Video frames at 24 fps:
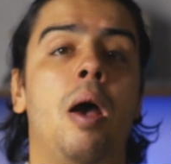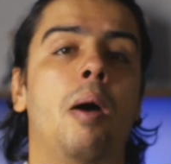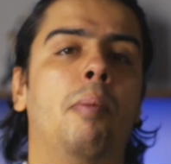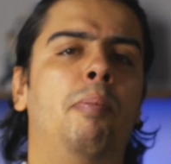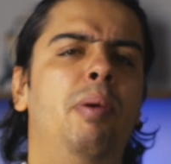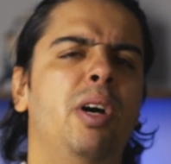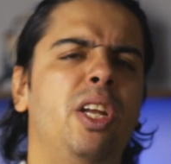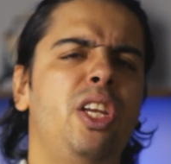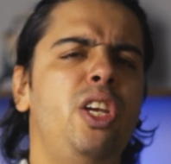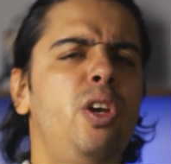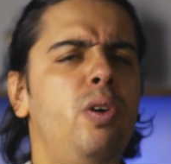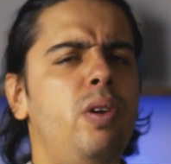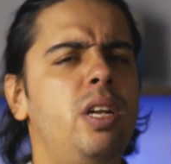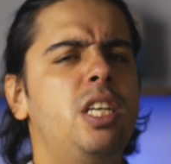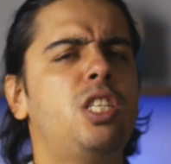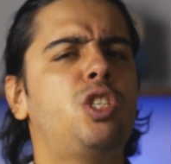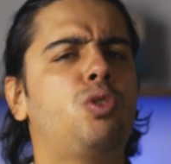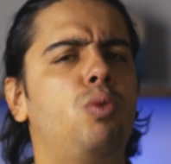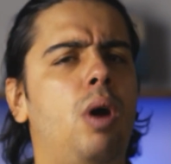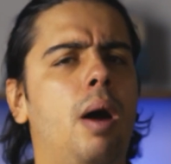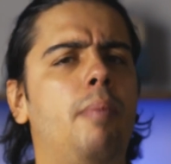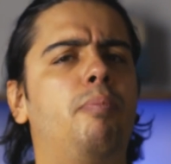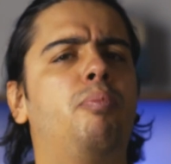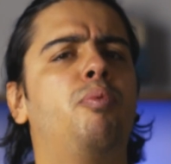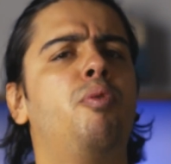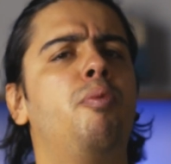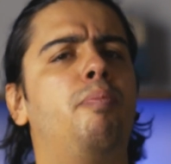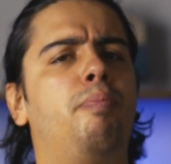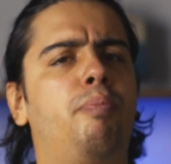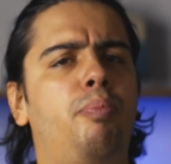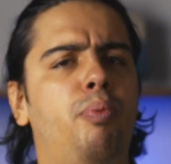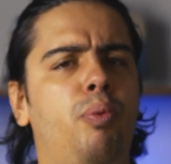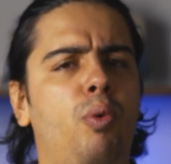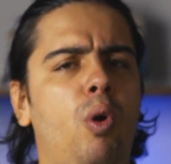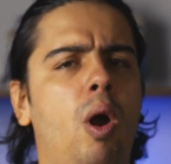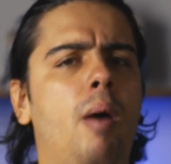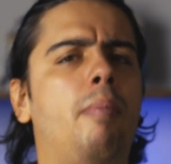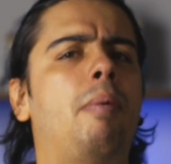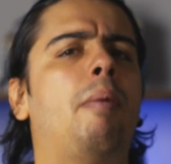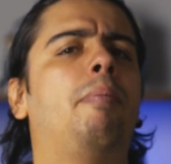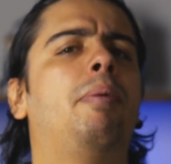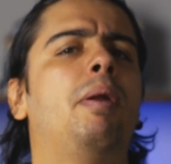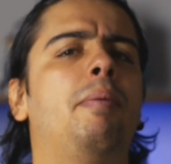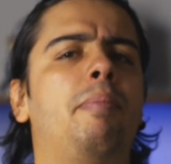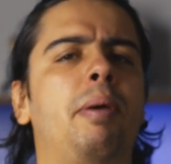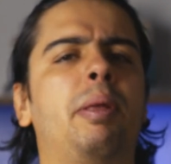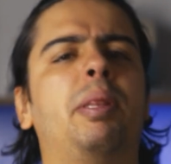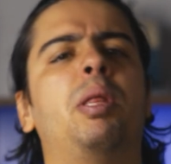but Uniswap will
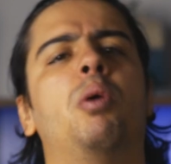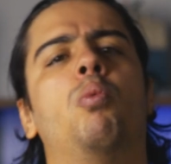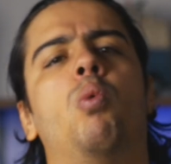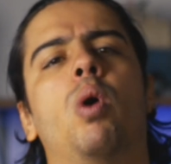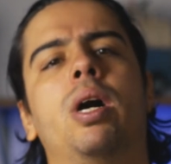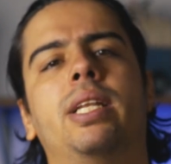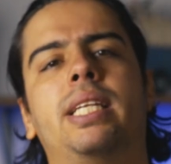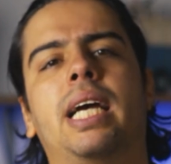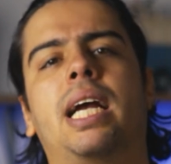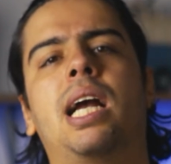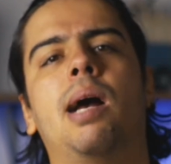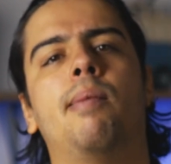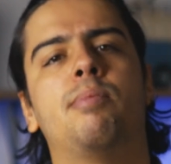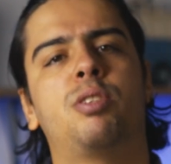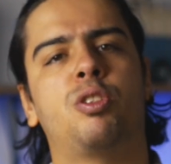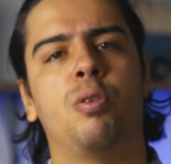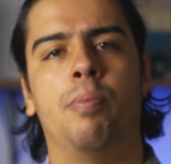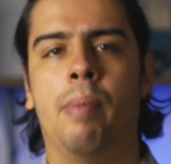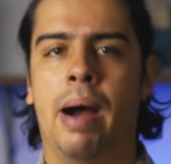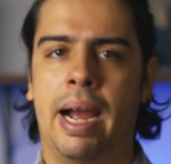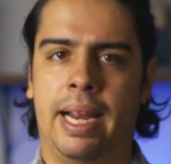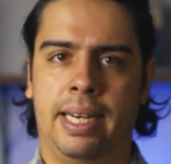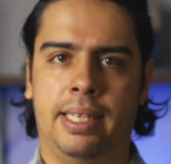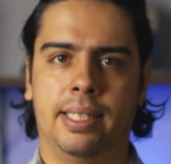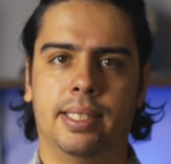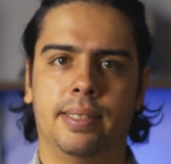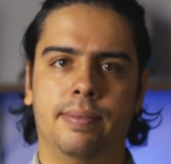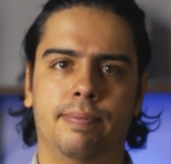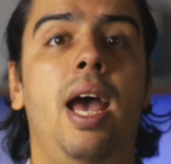probably be the one that comes to mind.